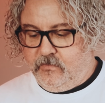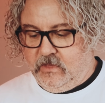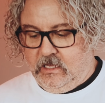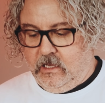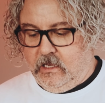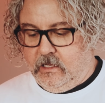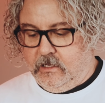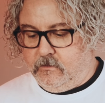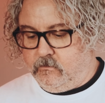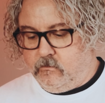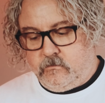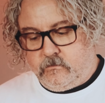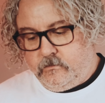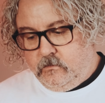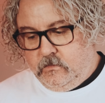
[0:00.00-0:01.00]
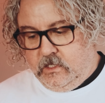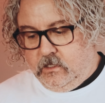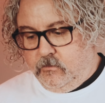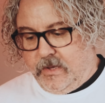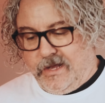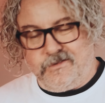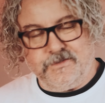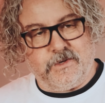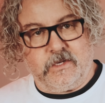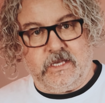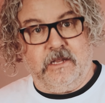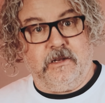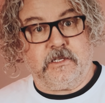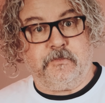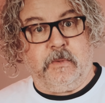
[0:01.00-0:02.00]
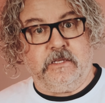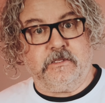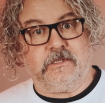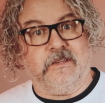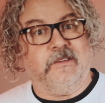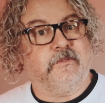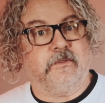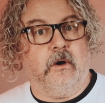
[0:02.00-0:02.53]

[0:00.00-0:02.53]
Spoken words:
And, you know, pedals are getting expensive.